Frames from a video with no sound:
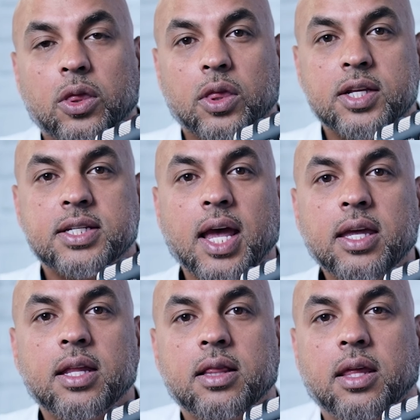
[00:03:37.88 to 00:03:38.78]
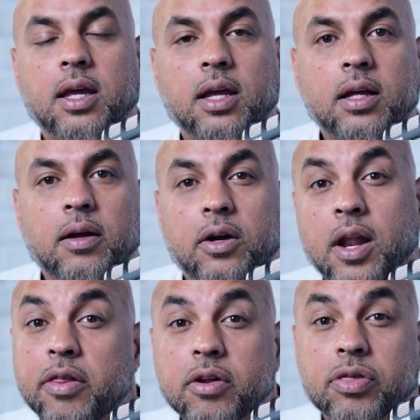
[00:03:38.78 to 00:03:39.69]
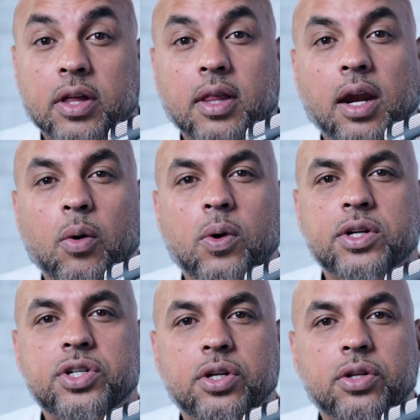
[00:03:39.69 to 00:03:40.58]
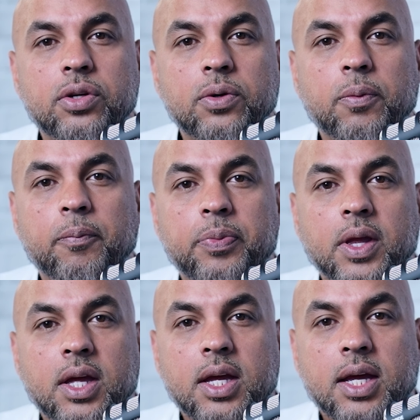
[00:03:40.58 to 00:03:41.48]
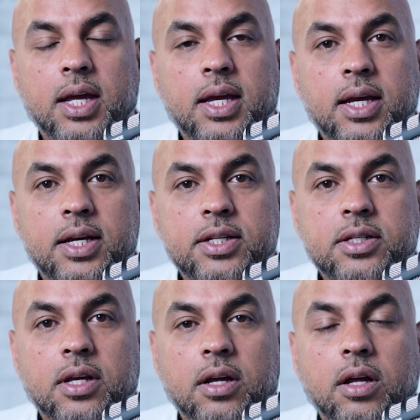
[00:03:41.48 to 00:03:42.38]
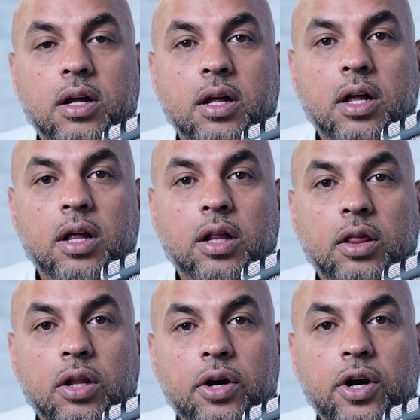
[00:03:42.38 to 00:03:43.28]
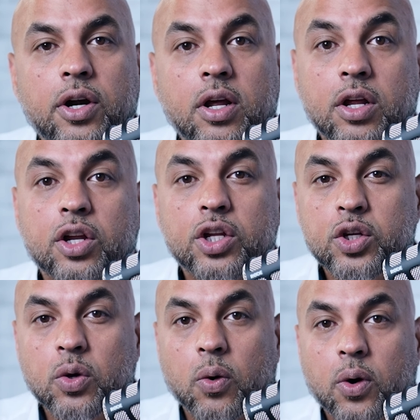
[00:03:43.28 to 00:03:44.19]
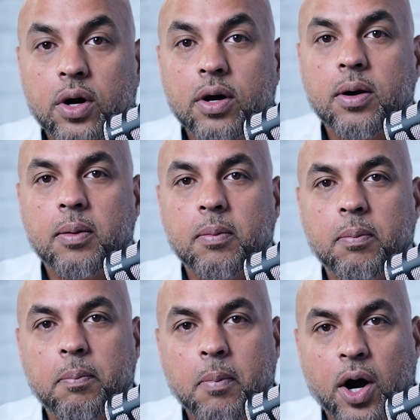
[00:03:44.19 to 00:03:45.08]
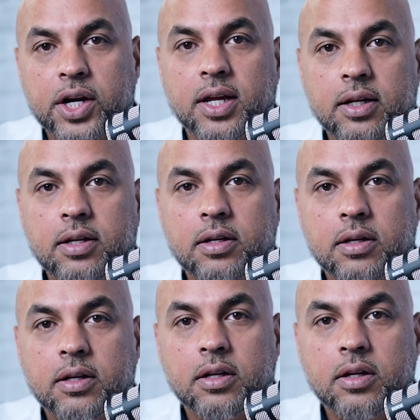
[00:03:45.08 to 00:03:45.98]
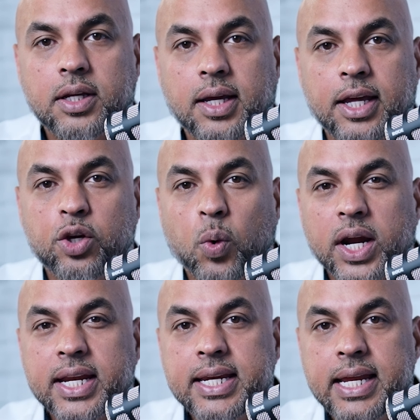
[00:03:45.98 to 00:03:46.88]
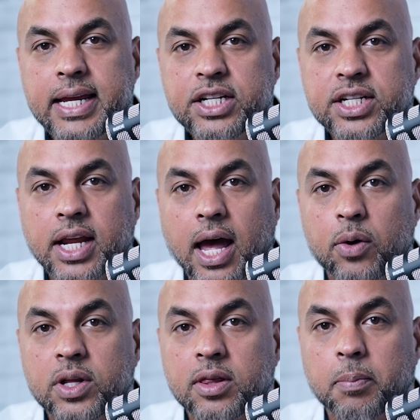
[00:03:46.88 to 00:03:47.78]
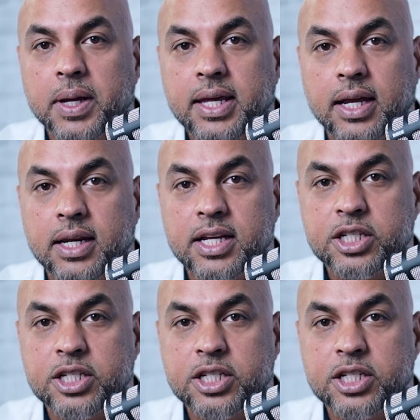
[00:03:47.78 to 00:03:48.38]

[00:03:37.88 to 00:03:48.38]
the second thing, another thing that I want you to do is learn your market. Okay, you want to niche down in the beginning,